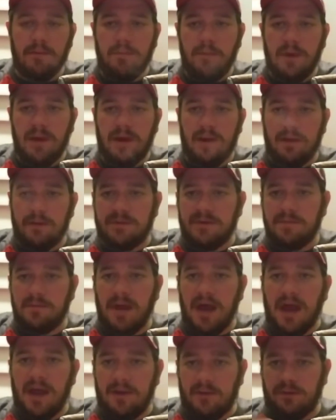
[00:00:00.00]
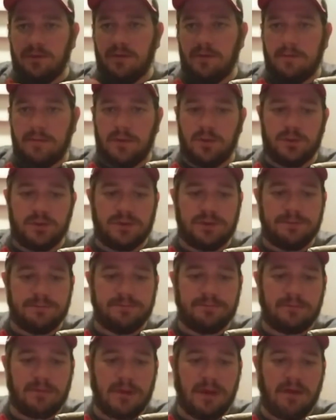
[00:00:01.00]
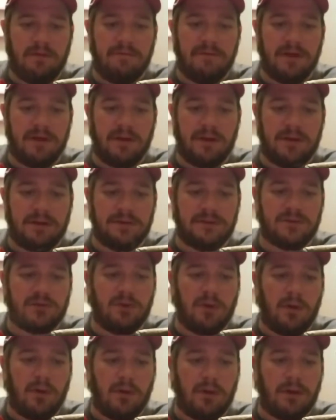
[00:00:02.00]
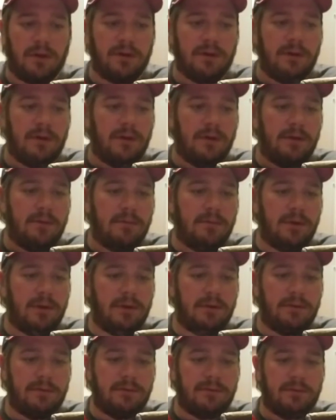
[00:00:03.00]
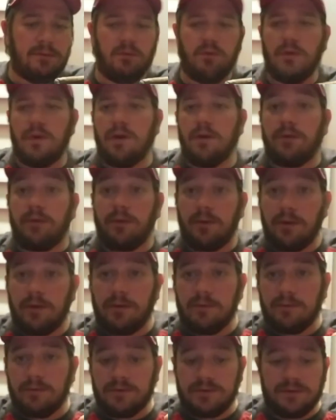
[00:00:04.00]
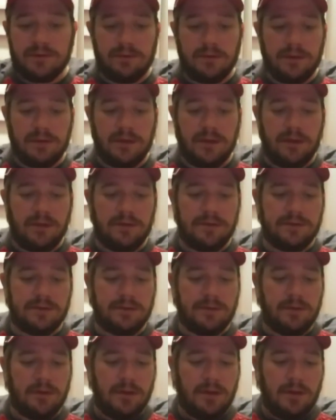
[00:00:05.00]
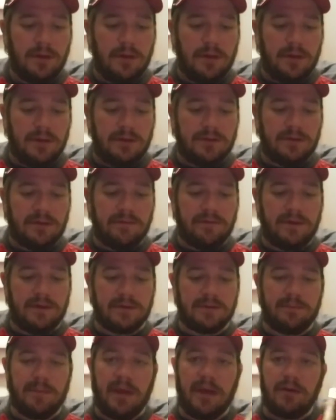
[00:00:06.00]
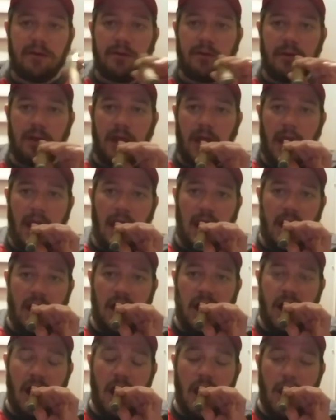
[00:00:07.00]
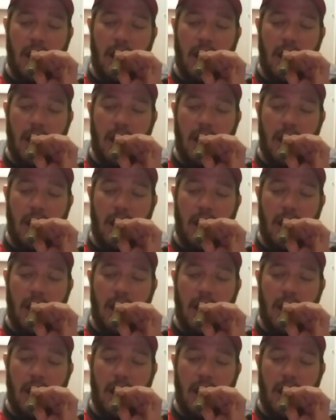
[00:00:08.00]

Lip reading: to mild almost. Not very strong, but we'll go through it. We'll see what it does, see if it gets better, and